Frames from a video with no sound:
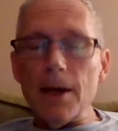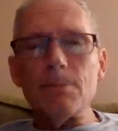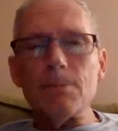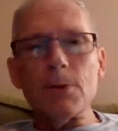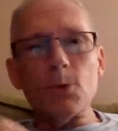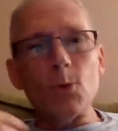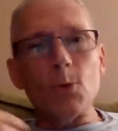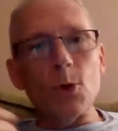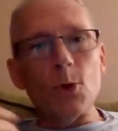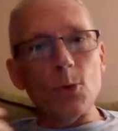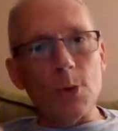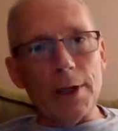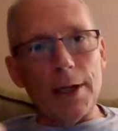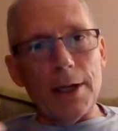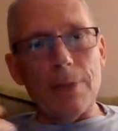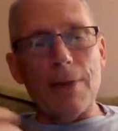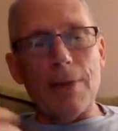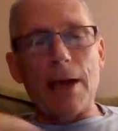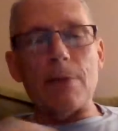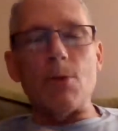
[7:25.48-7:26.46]
but will
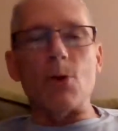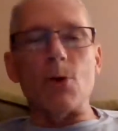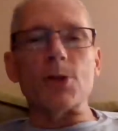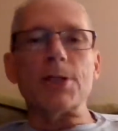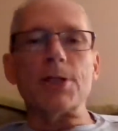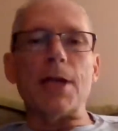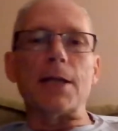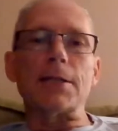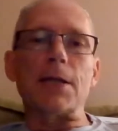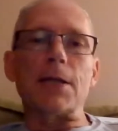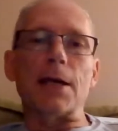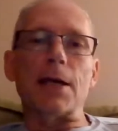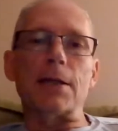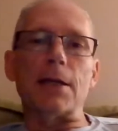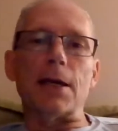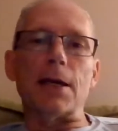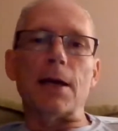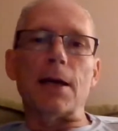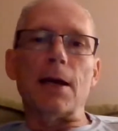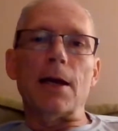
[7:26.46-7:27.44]
really make more sense, I
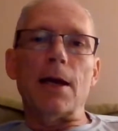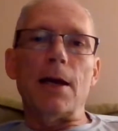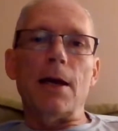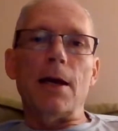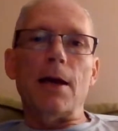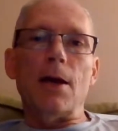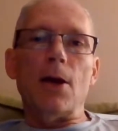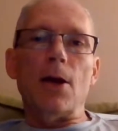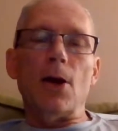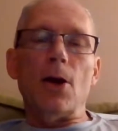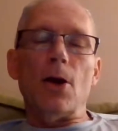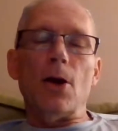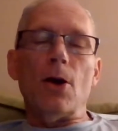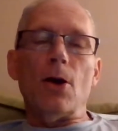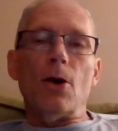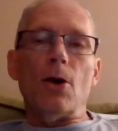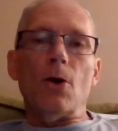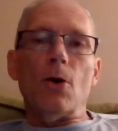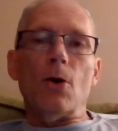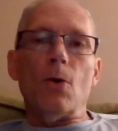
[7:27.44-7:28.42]
think,
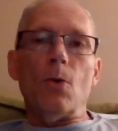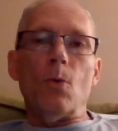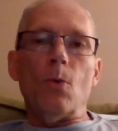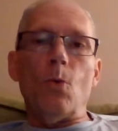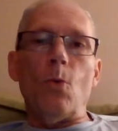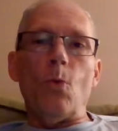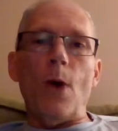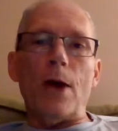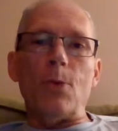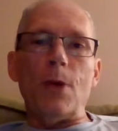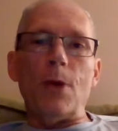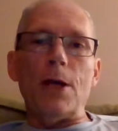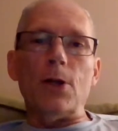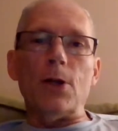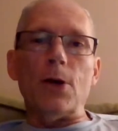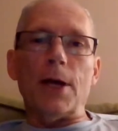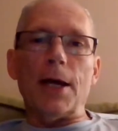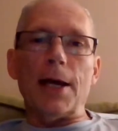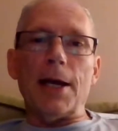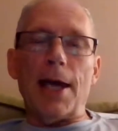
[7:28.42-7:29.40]
when we
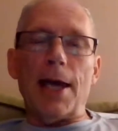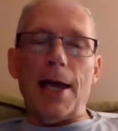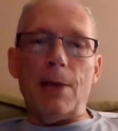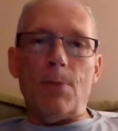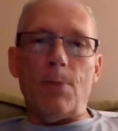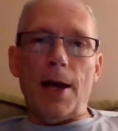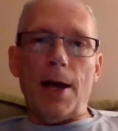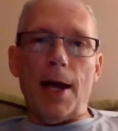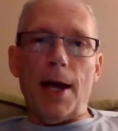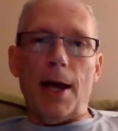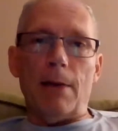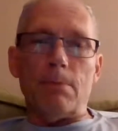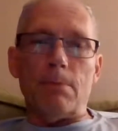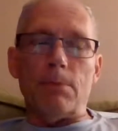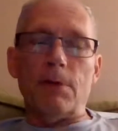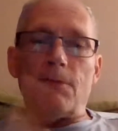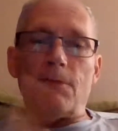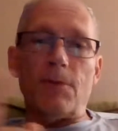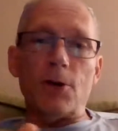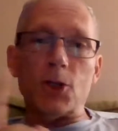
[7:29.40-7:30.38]
look at Abraham.
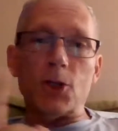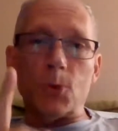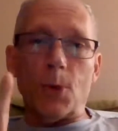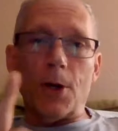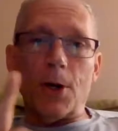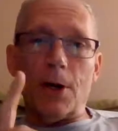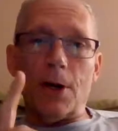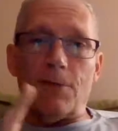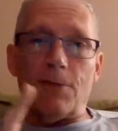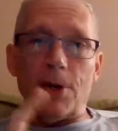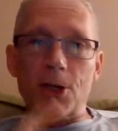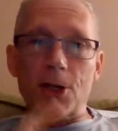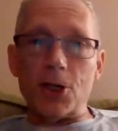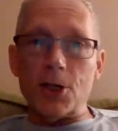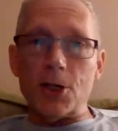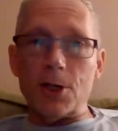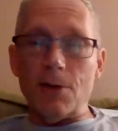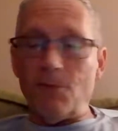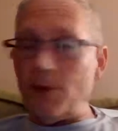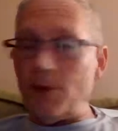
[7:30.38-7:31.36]
But first, we're going
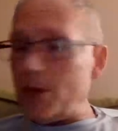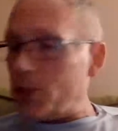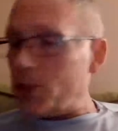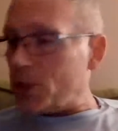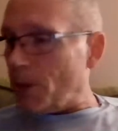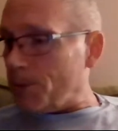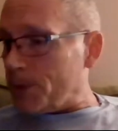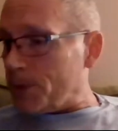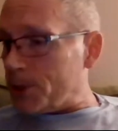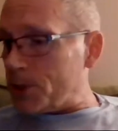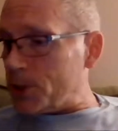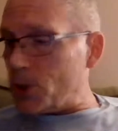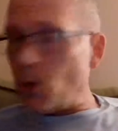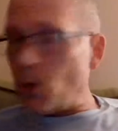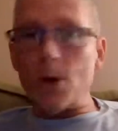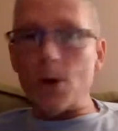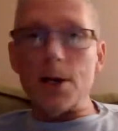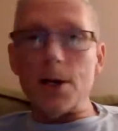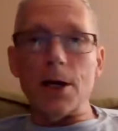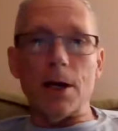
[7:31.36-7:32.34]
to finish up the
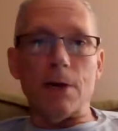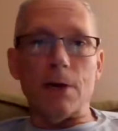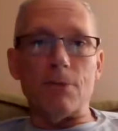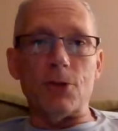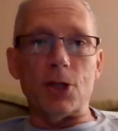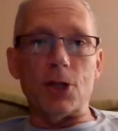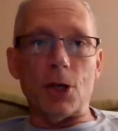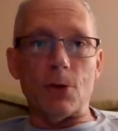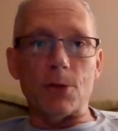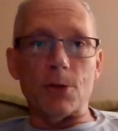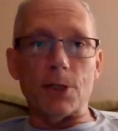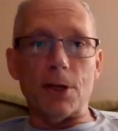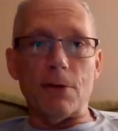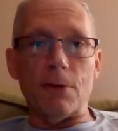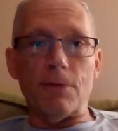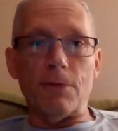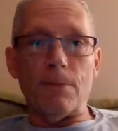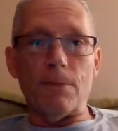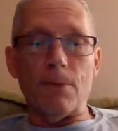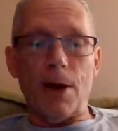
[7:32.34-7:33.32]
story of Joseph.
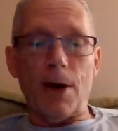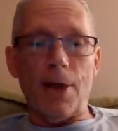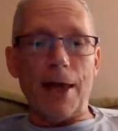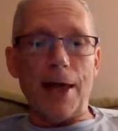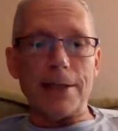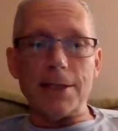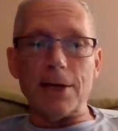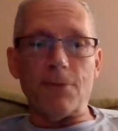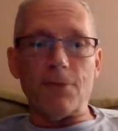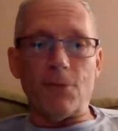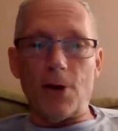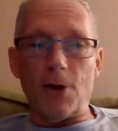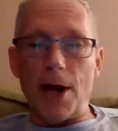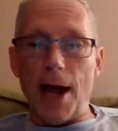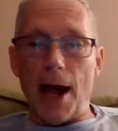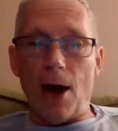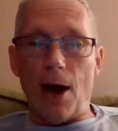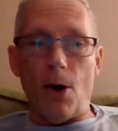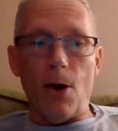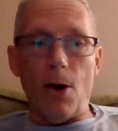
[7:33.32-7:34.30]
Well, that's it for
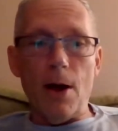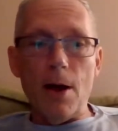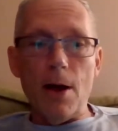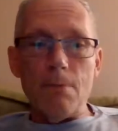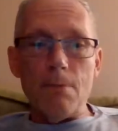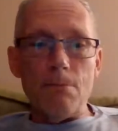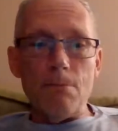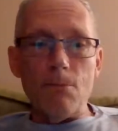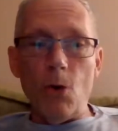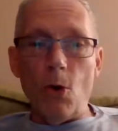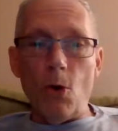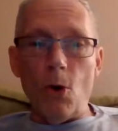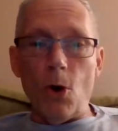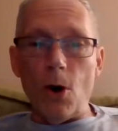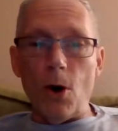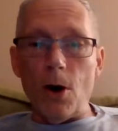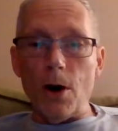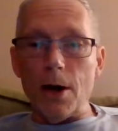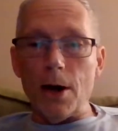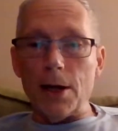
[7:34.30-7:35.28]
now.
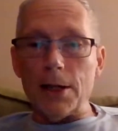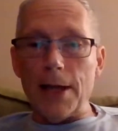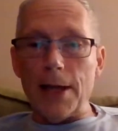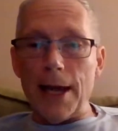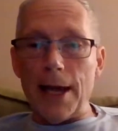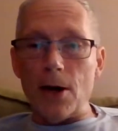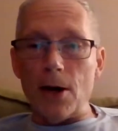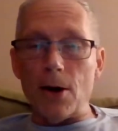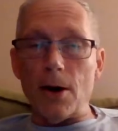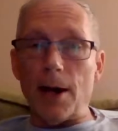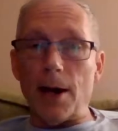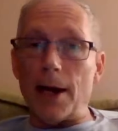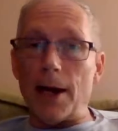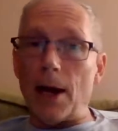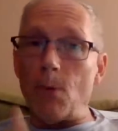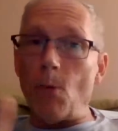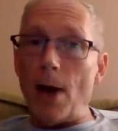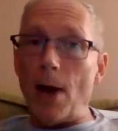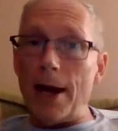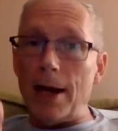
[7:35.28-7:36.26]
More later, and
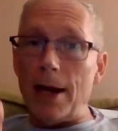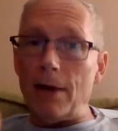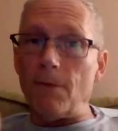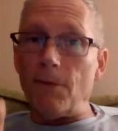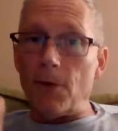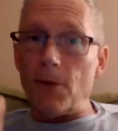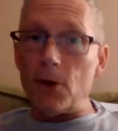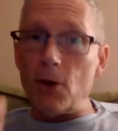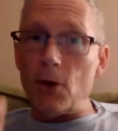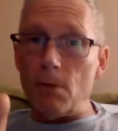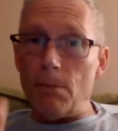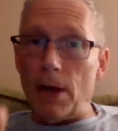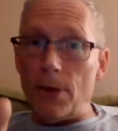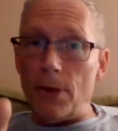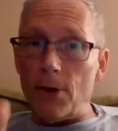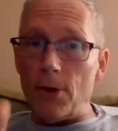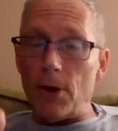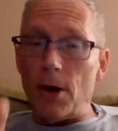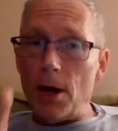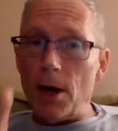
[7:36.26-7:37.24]
I'm waiting for your
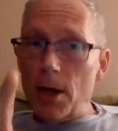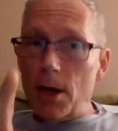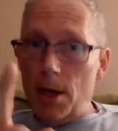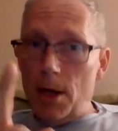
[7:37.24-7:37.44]
mother